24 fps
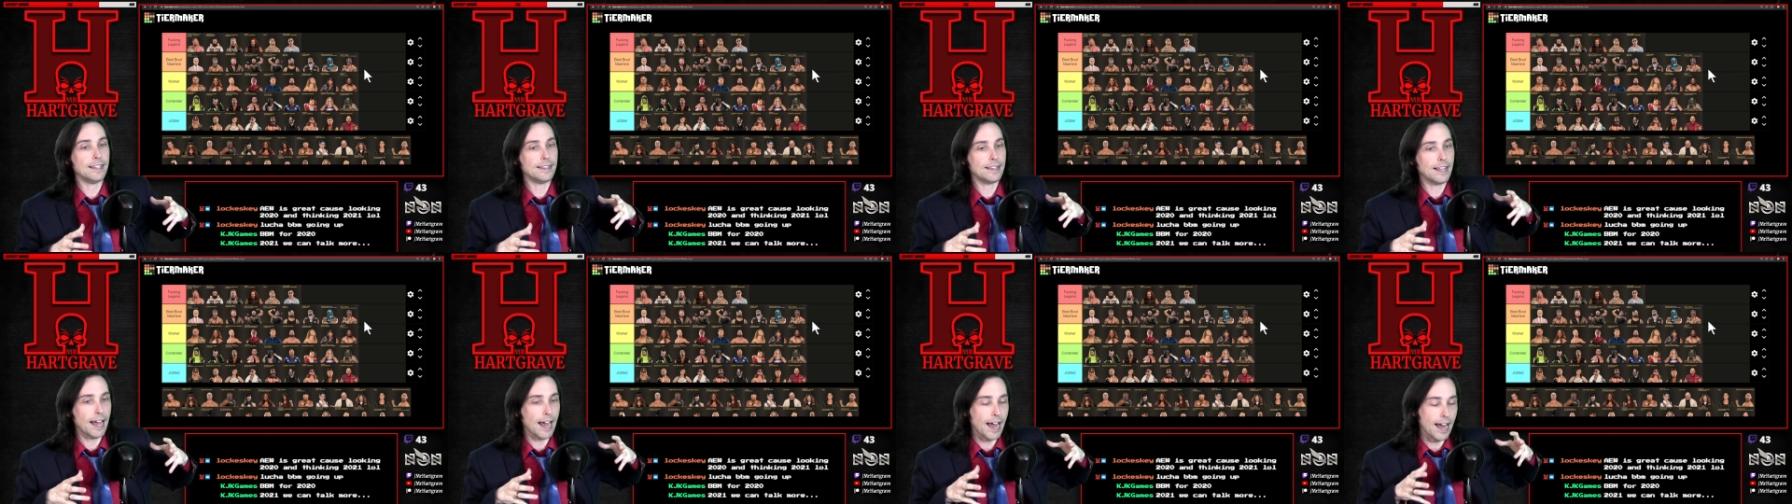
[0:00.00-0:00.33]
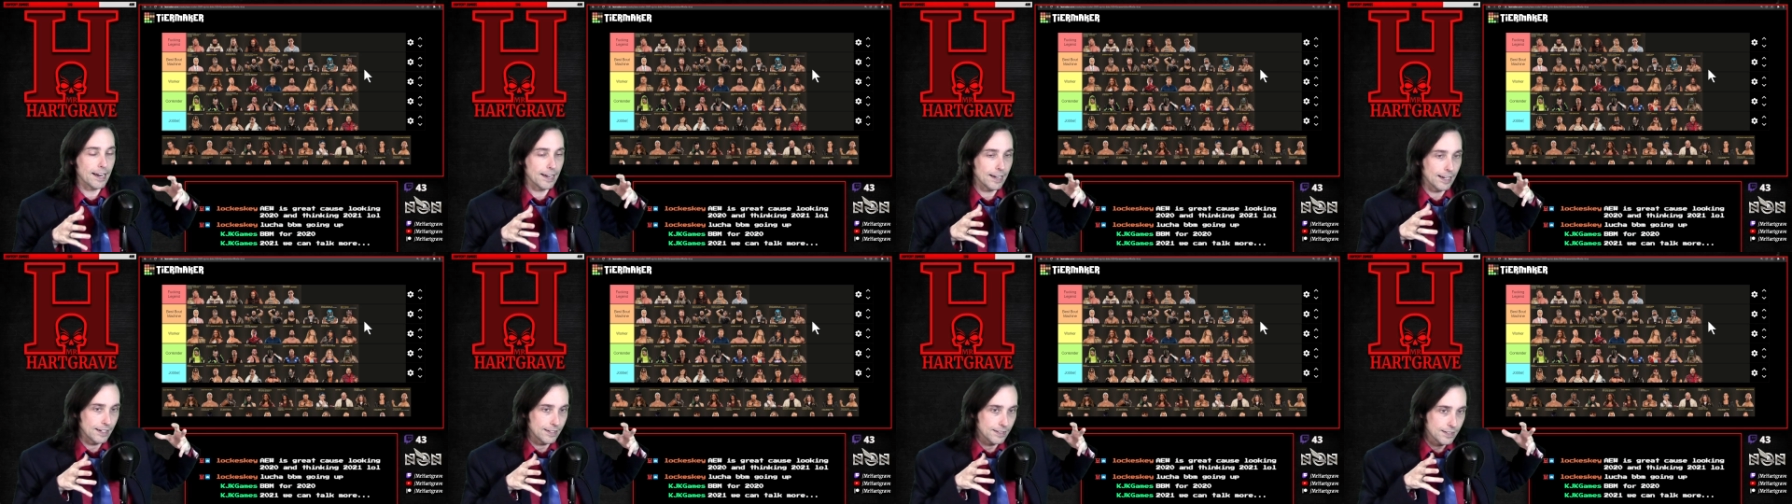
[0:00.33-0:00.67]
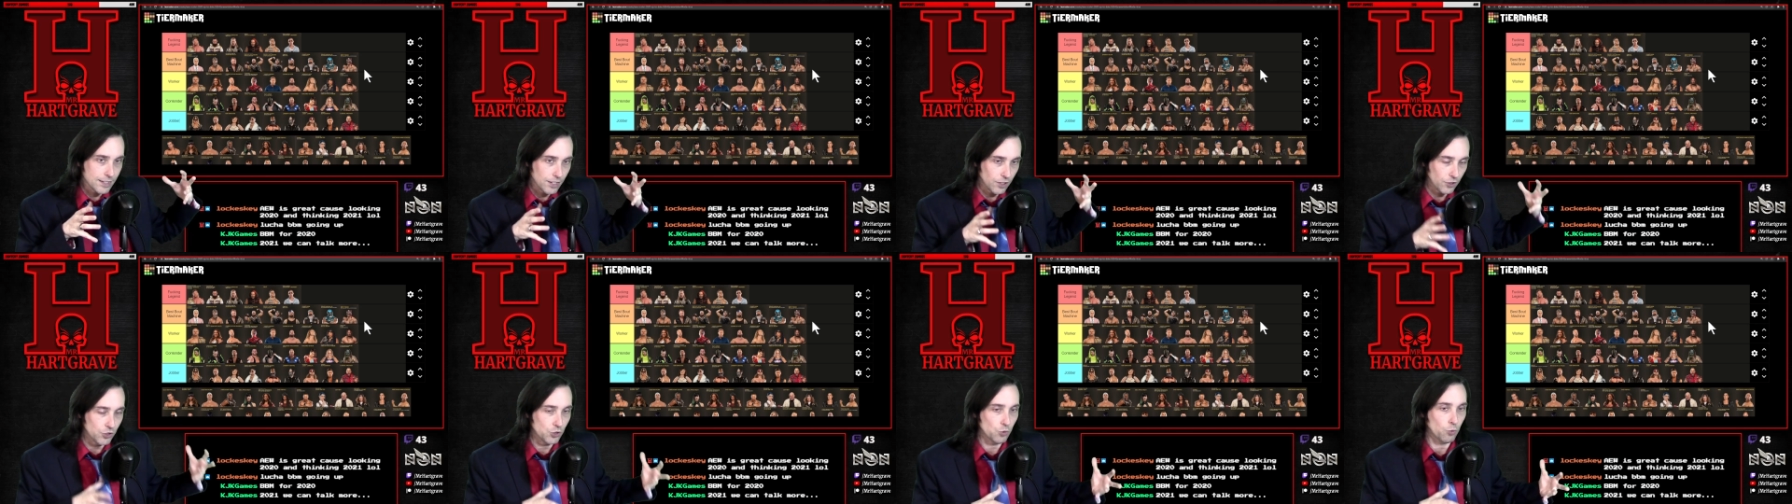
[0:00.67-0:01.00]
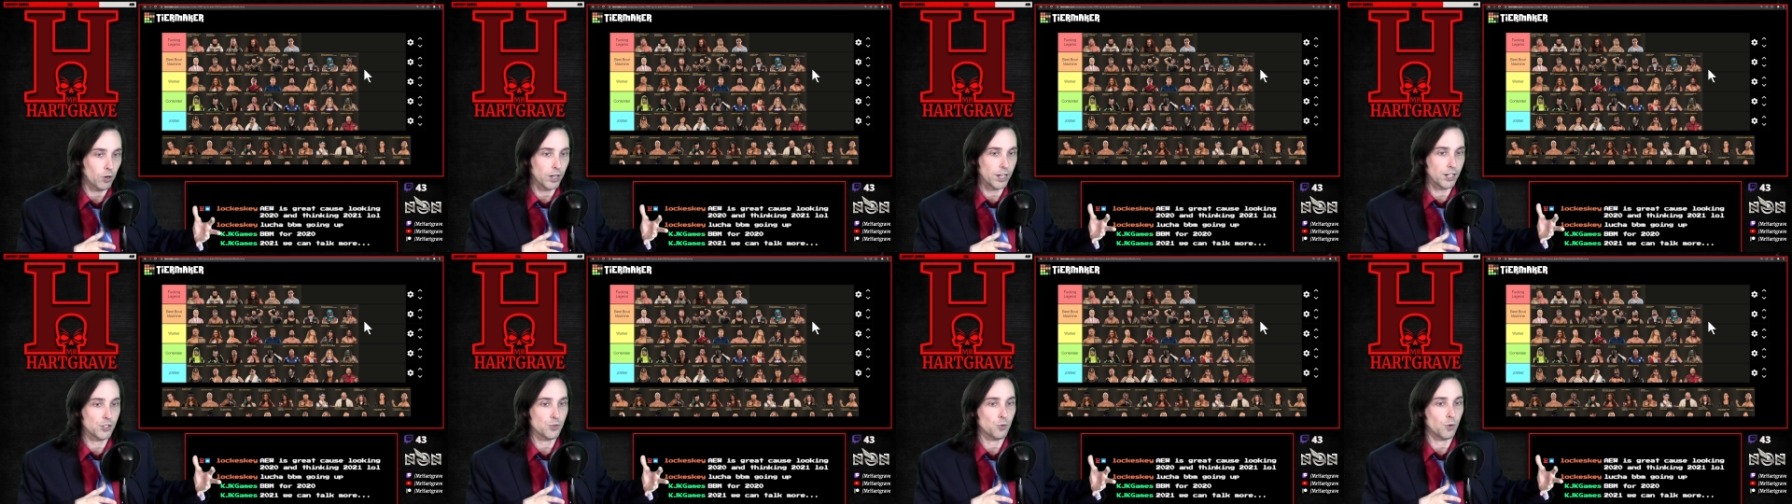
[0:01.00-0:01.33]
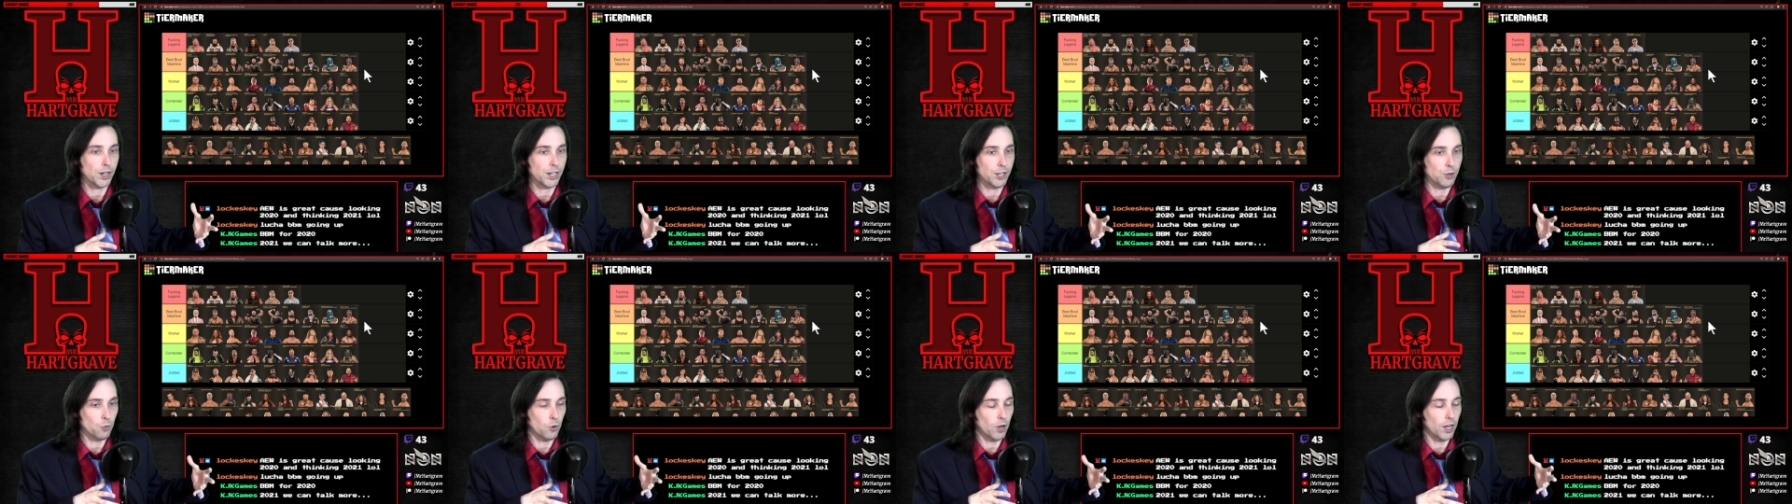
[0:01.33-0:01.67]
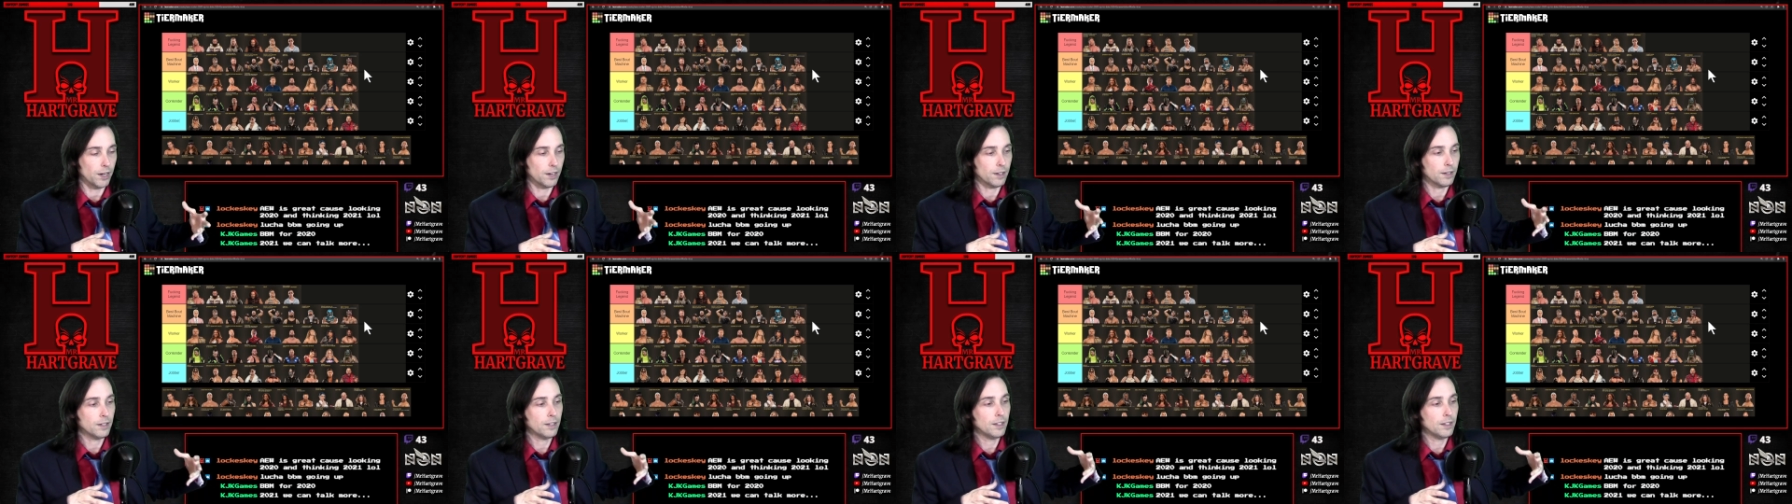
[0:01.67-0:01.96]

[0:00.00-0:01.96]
that until 2021.